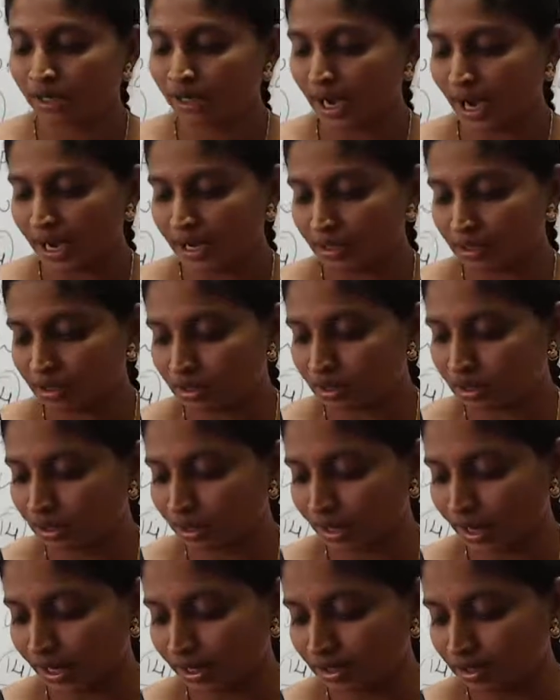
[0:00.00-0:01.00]

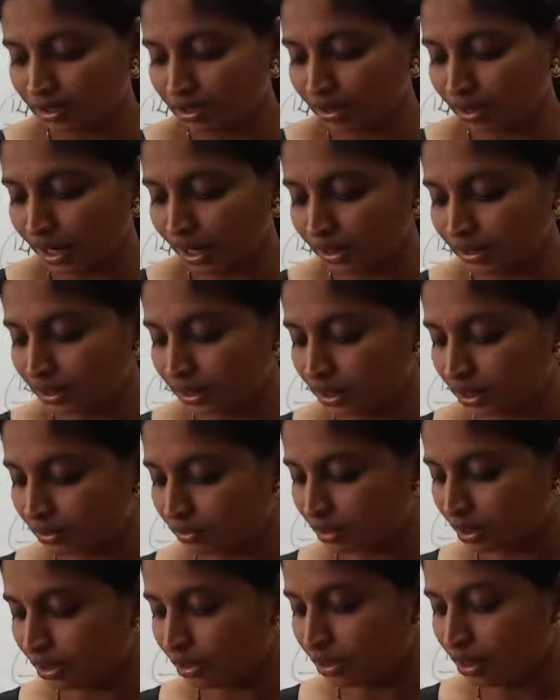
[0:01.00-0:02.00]
Write it
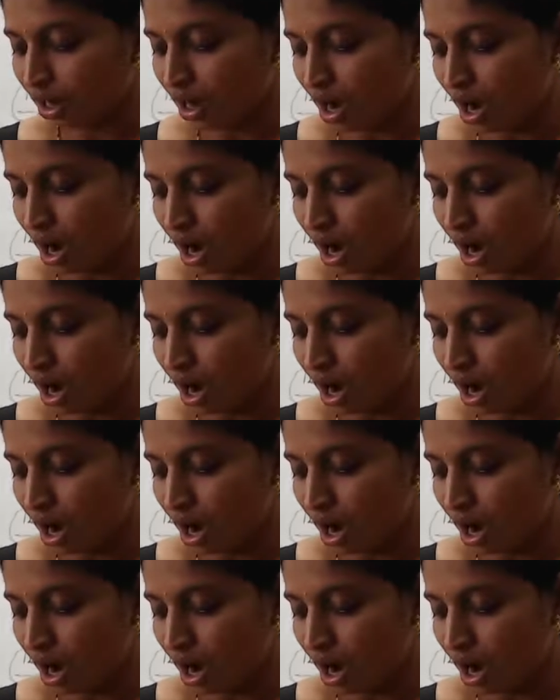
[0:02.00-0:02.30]
your.